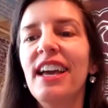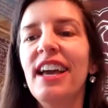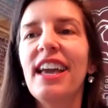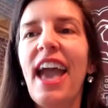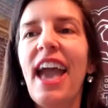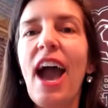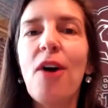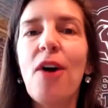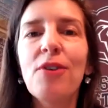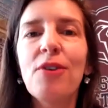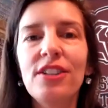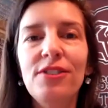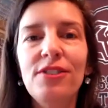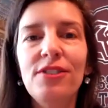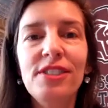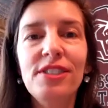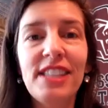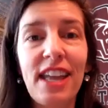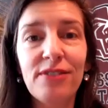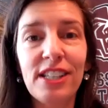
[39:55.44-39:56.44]
how can you
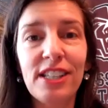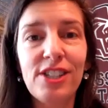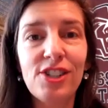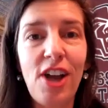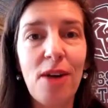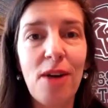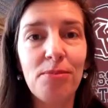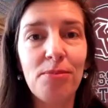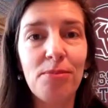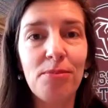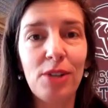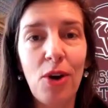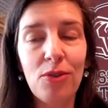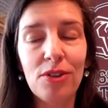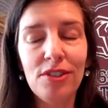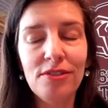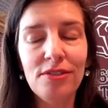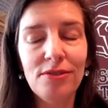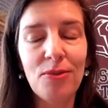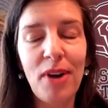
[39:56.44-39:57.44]
safely shop
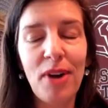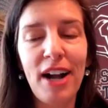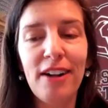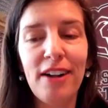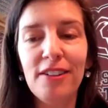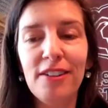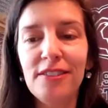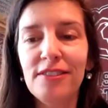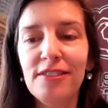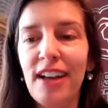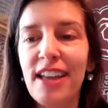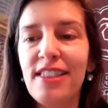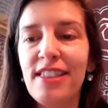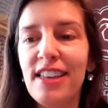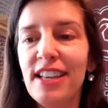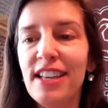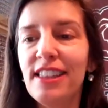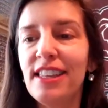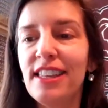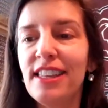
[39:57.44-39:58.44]
local? Well, I
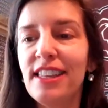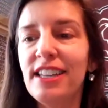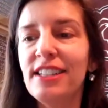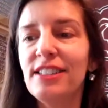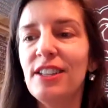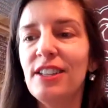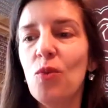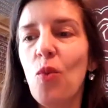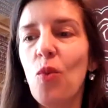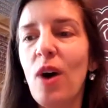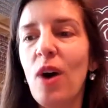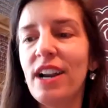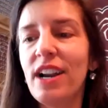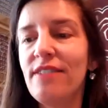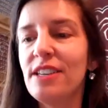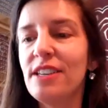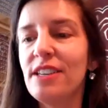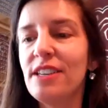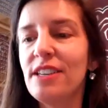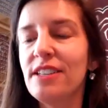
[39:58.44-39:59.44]
think that one of
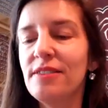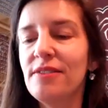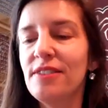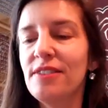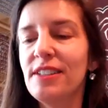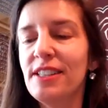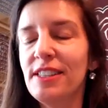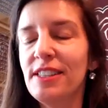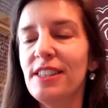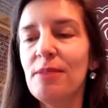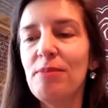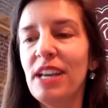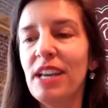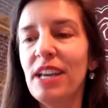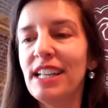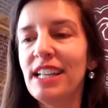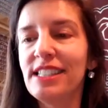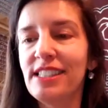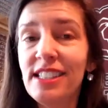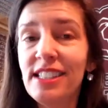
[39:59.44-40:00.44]
the
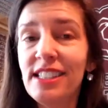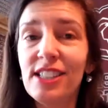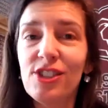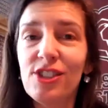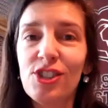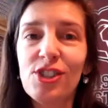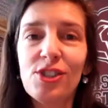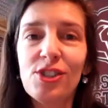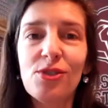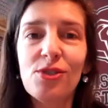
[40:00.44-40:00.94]
biggest things is just to